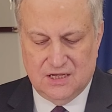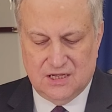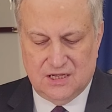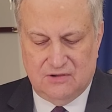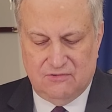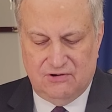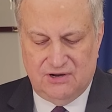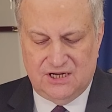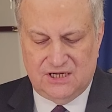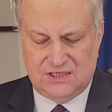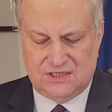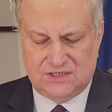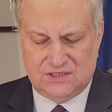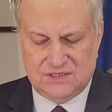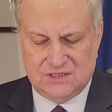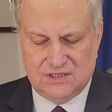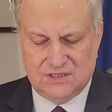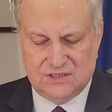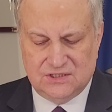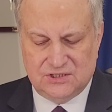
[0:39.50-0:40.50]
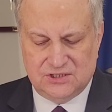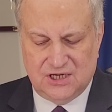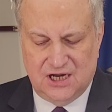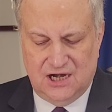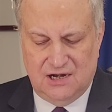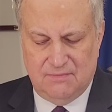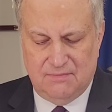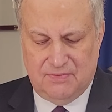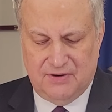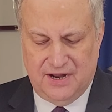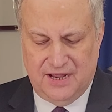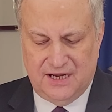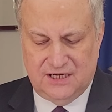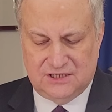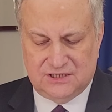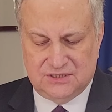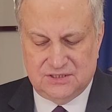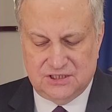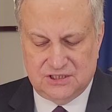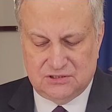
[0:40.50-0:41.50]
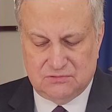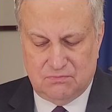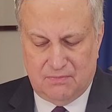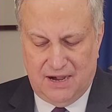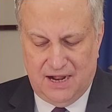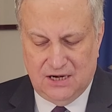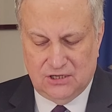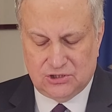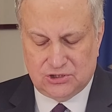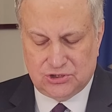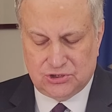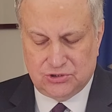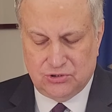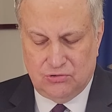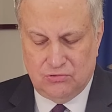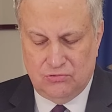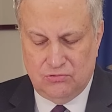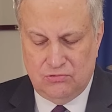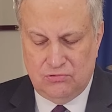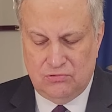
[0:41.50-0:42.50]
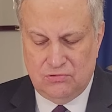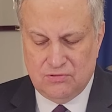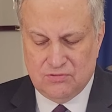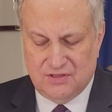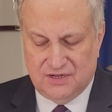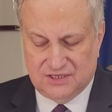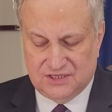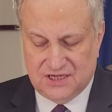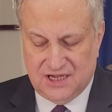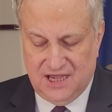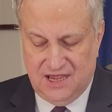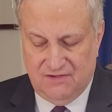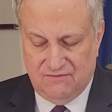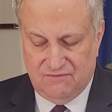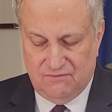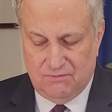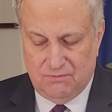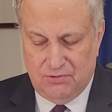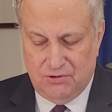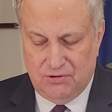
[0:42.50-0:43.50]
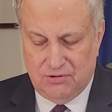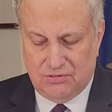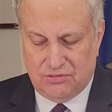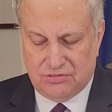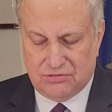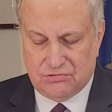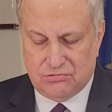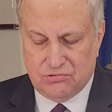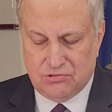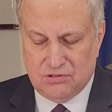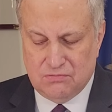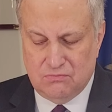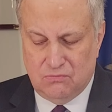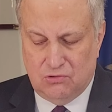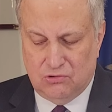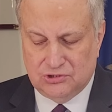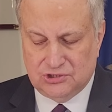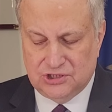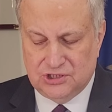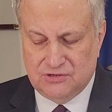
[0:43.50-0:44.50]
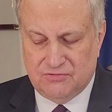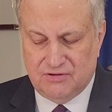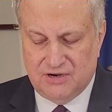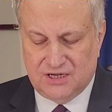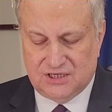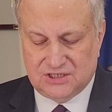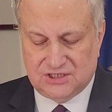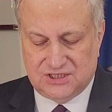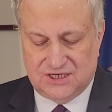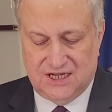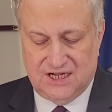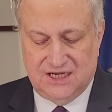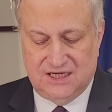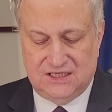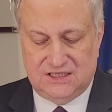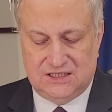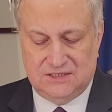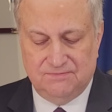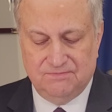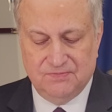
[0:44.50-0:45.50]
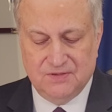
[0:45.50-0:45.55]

Greece celebrates this milestone that gave birth to the modern Greek state